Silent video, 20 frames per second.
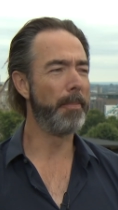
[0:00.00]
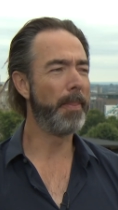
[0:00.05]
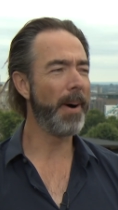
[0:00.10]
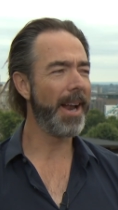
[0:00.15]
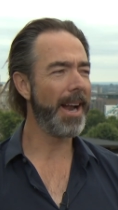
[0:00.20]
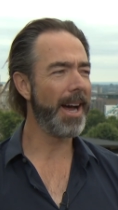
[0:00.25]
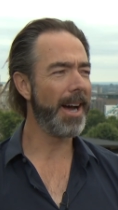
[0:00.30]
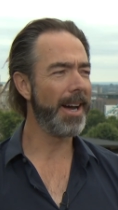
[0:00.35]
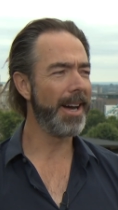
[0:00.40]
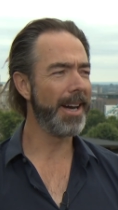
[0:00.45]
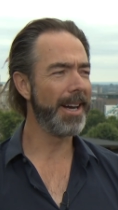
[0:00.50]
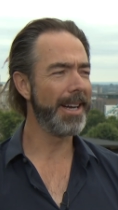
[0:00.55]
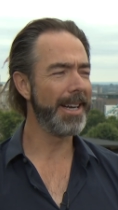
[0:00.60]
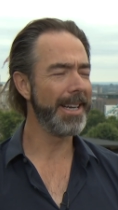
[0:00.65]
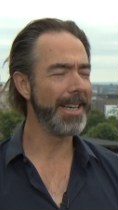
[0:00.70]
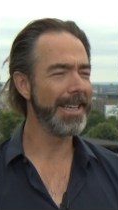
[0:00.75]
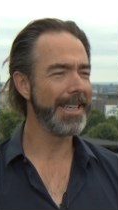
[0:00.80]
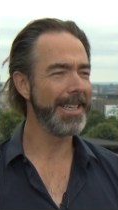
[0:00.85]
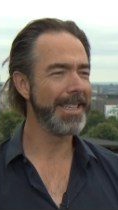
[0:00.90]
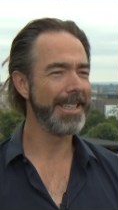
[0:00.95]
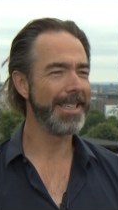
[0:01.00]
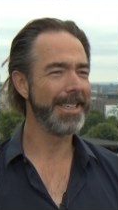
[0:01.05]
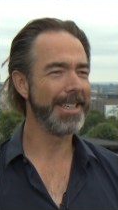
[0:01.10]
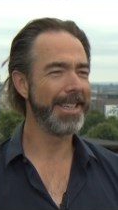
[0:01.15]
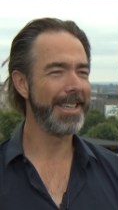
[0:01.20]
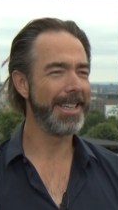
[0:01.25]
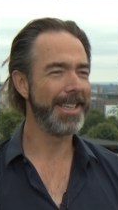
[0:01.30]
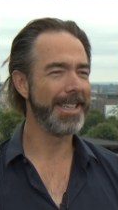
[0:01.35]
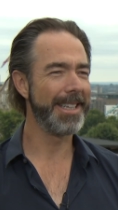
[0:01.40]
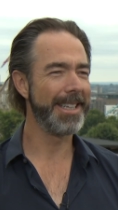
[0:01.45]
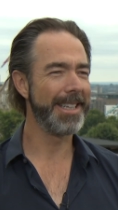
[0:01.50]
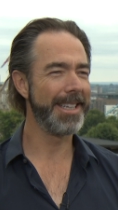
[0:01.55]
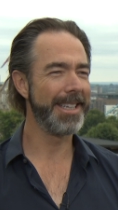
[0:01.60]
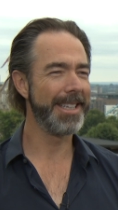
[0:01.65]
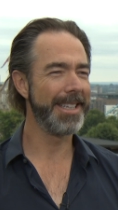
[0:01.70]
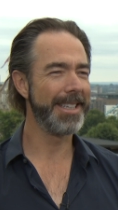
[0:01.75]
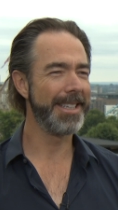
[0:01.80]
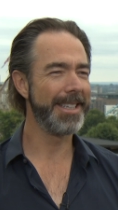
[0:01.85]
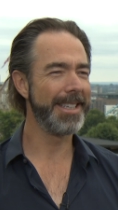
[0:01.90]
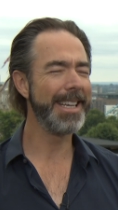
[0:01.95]
It's but, not like uh, asking what's your favorite child
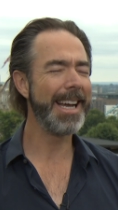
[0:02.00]
or...